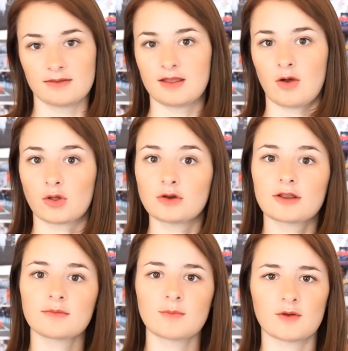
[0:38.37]
Nico
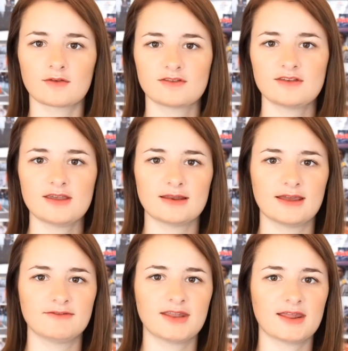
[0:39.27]
Hülkenberg's D N
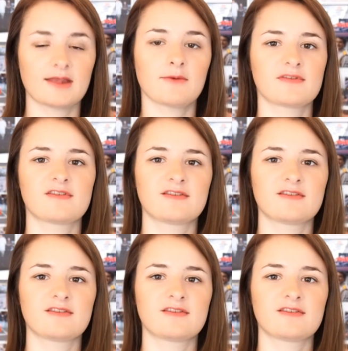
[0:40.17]
F that he was